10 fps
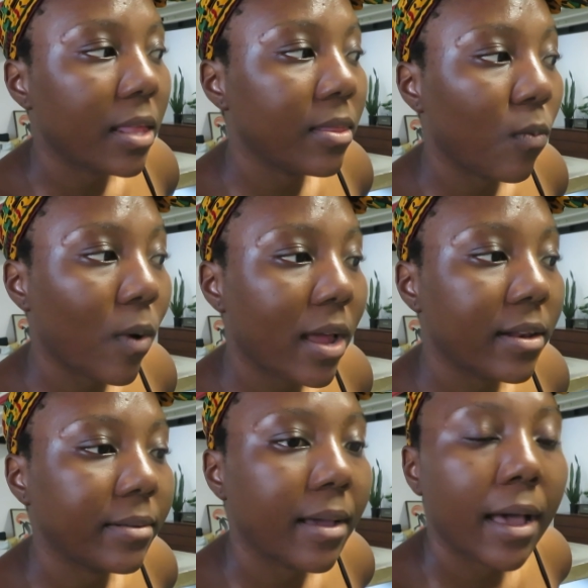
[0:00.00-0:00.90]
The
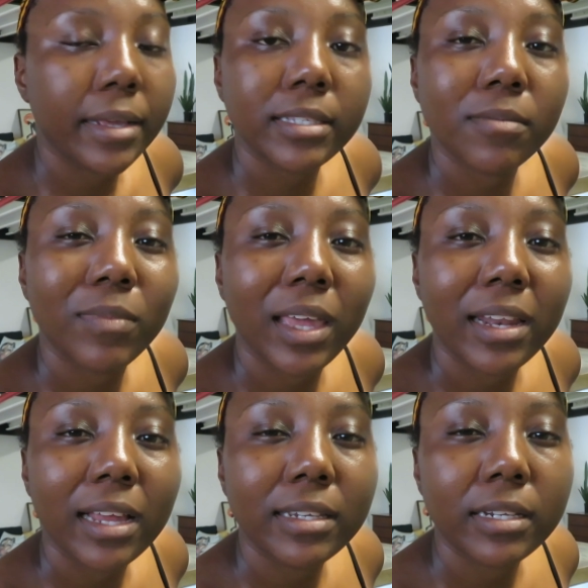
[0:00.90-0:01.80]
one item
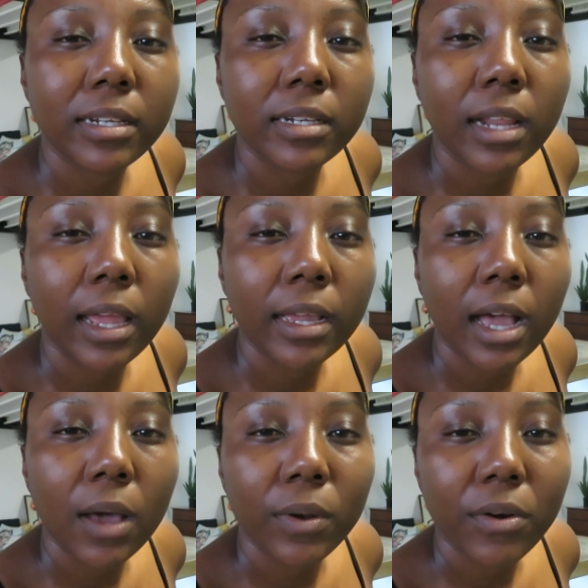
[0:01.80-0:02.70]
that I didn't like
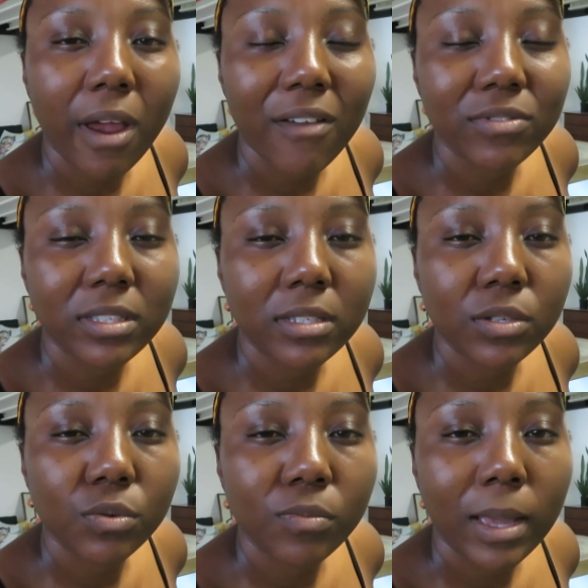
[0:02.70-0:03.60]
how it arrived
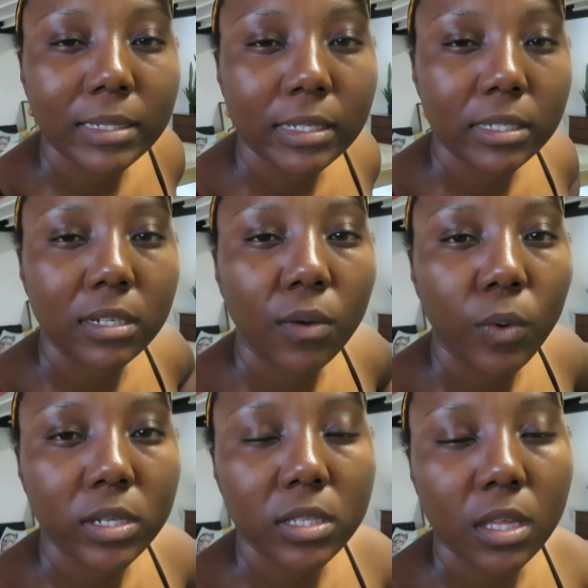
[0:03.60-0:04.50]
to my sister
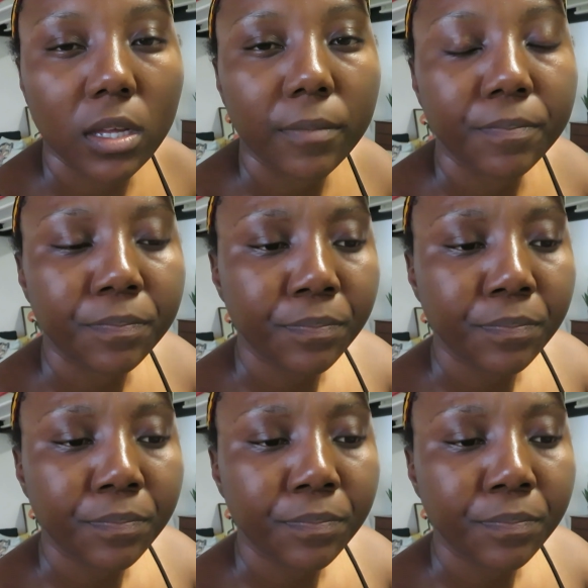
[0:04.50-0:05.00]
was the